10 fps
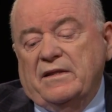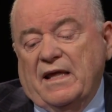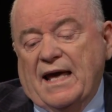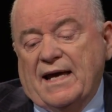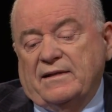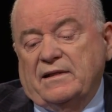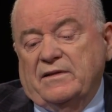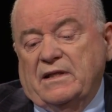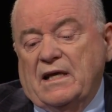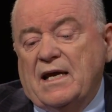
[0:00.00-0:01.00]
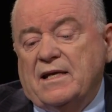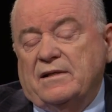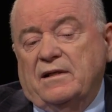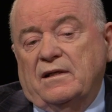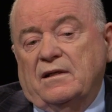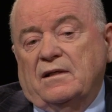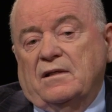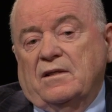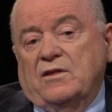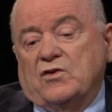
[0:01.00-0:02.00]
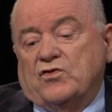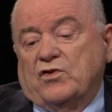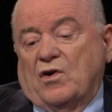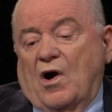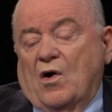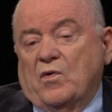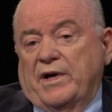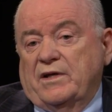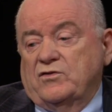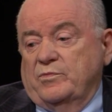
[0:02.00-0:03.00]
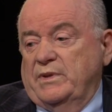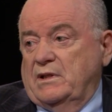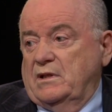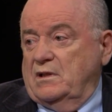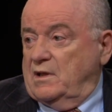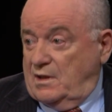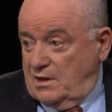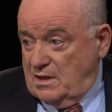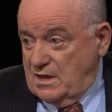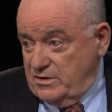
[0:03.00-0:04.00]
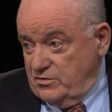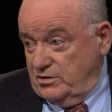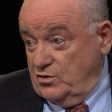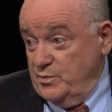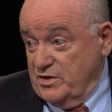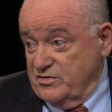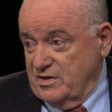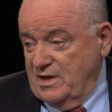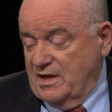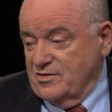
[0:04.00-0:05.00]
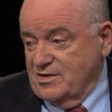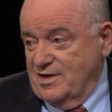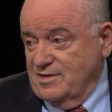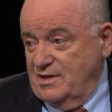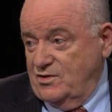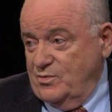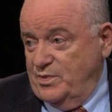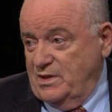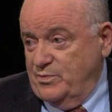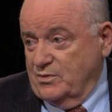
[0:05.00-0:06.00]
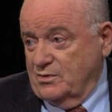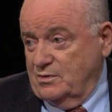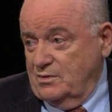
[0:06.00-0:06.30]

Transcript: that in the end, there should always be, as Lumina says, and I think you people